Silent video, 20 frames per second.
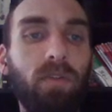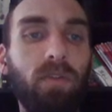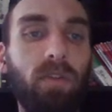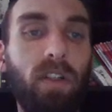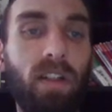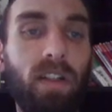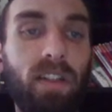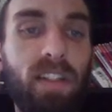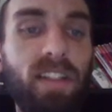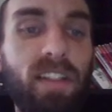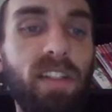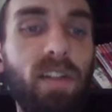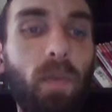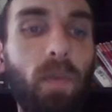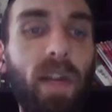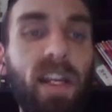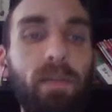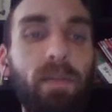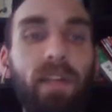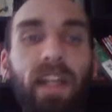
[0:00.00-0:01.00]
This is a
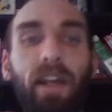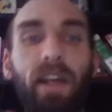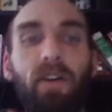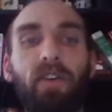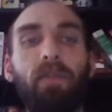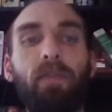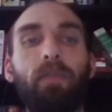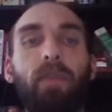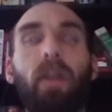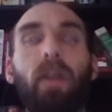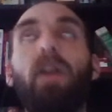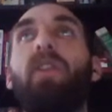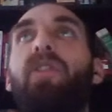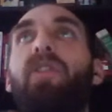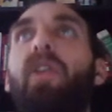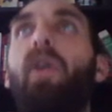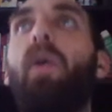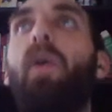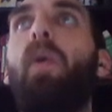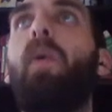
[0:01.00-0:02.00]
random encounter.
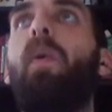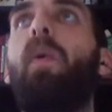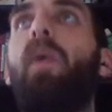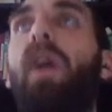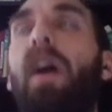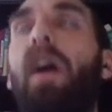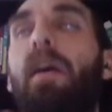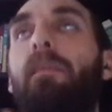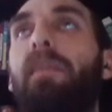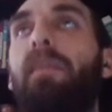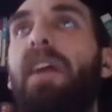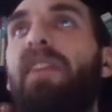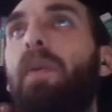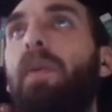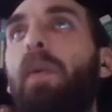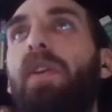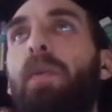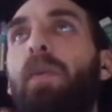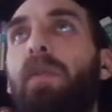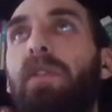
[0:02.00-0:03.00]
So, everywhere in
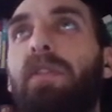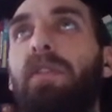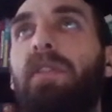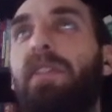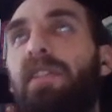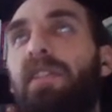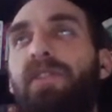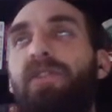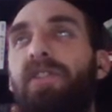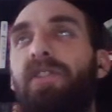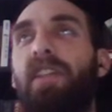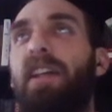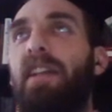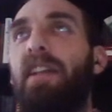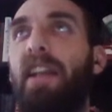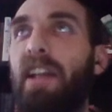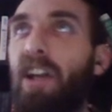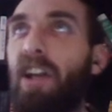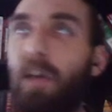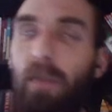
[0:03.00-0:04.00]
the world, it's just like in
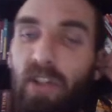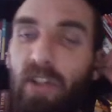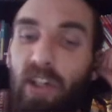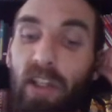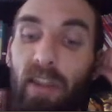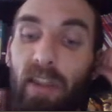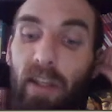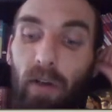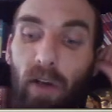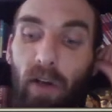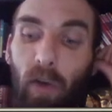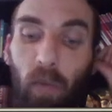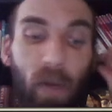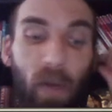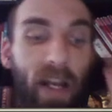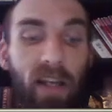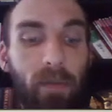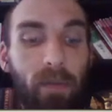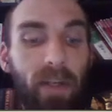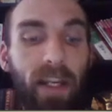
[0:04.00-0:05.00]
any RPG, there are
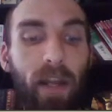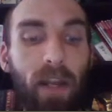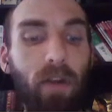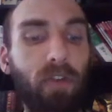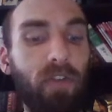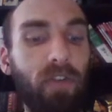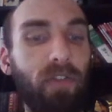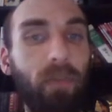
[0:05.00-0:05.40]
random encounters.